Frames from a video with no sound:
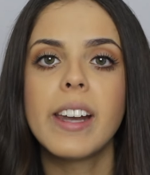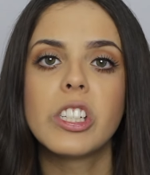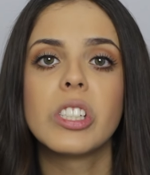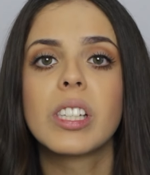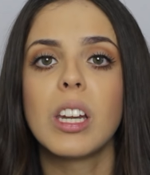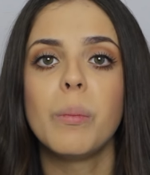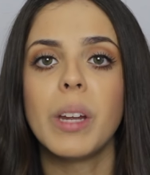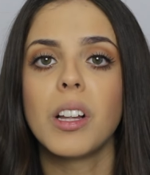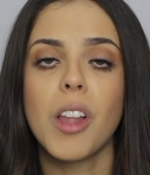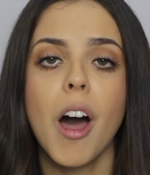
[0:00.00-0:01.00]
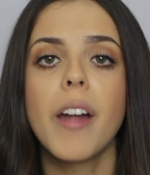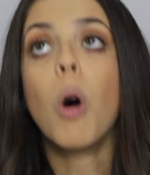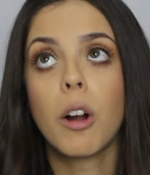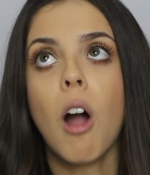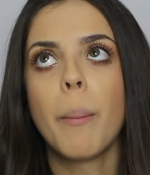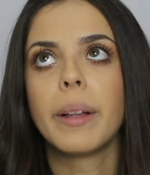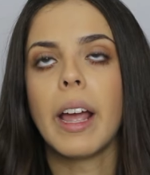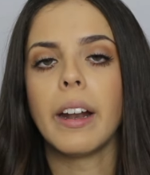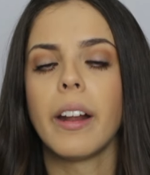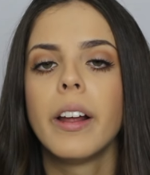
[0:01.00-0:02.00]
and it's just gonna be a lot more
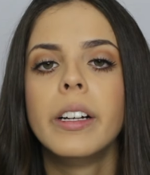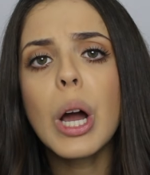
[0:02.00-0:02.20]
complicated.